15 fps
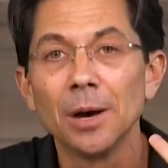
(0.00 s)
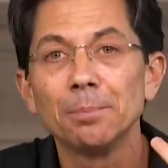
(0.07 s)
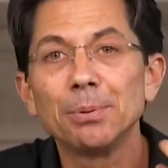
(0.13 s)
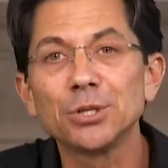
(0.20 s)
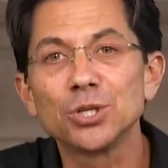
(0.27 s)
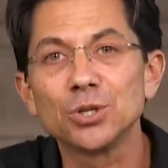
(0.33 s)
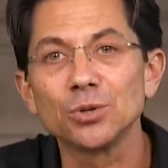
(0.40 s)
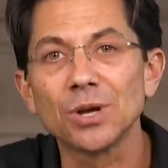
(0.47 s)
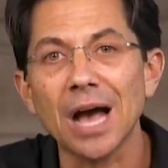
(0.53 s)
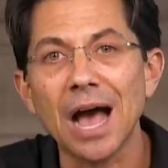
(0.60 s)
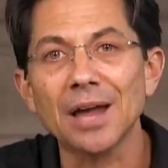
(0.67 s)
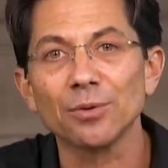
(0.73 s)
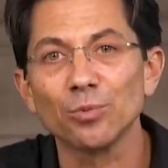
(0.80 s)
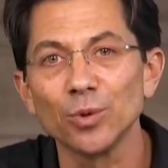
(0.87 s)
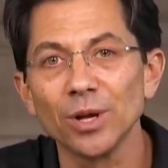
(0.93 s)
But you
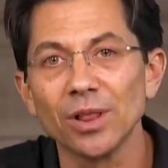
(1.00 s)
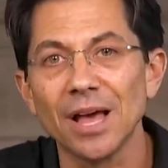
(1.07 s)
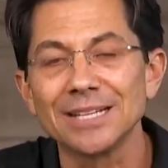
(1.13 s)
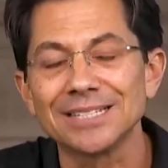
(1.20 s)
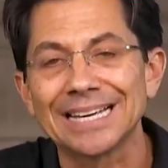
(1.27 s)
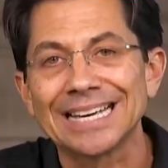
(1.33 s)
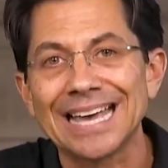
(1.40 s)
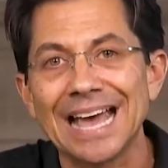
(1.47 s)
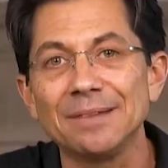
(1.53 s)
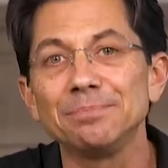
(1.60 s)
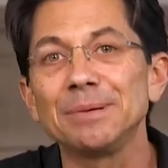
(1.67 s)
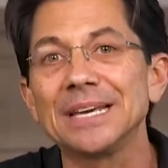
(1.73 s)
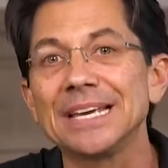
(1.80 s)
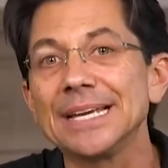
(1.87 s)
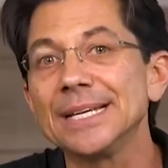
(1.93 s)
got to realize it can
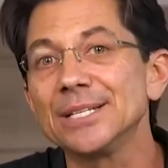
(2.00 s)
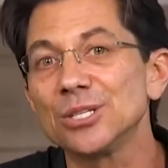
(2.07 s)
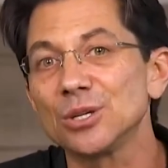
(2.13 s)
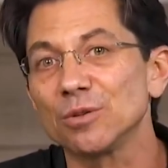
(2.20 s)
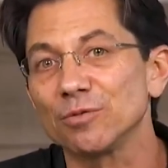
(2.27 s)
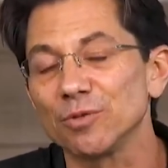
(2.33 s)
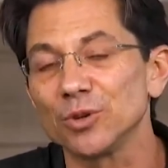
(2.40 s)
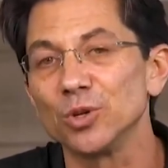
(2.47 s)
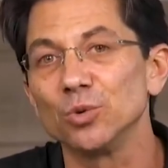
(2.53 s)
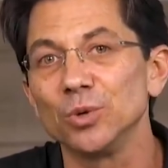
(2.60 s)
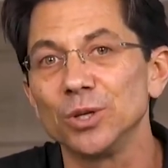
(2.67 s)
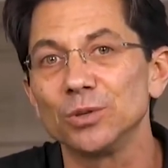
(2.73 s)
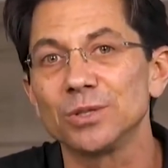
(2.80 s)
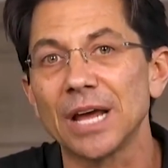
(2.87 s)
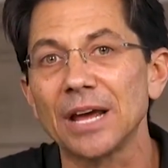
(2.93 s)
be easier for you
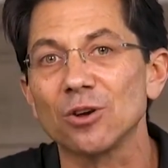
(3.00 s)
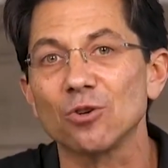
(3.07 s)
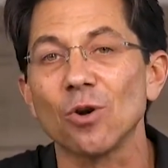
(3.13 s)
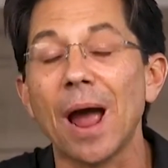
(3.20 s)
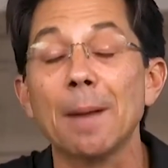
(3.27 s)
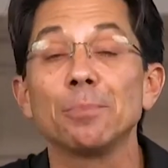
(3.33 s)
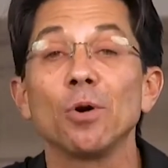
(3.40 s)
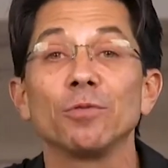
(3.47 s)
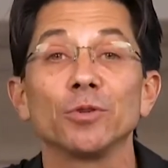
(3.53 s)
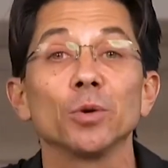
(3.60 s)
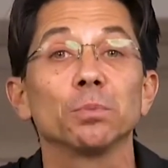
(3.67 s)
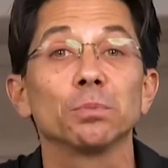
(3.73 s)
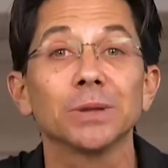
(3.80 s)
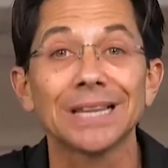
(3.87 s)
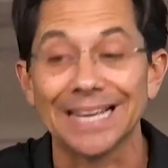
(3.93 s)
when you take crap off
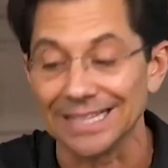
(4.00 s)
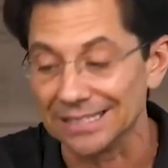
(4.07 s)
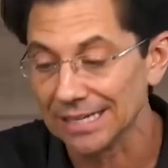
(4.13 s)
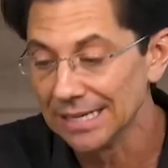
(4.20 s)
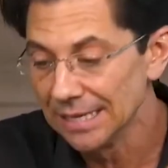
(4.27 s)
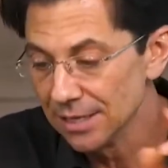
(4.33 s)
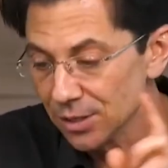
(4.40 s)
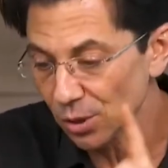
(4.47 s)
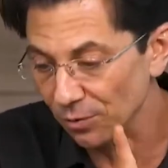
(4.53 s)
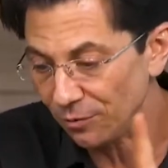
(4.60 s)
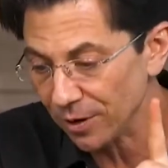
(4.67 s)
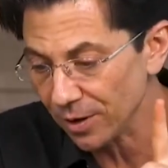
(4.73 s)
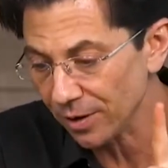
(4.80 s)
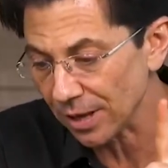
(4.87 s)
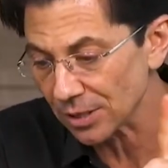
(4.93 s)
your plate. So
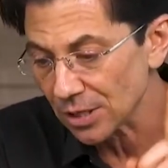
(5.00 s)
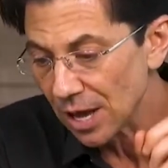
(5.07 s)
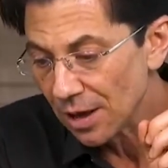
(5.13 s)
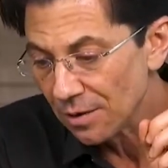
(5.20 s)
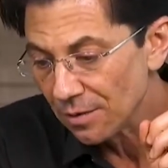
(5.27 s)
figure this.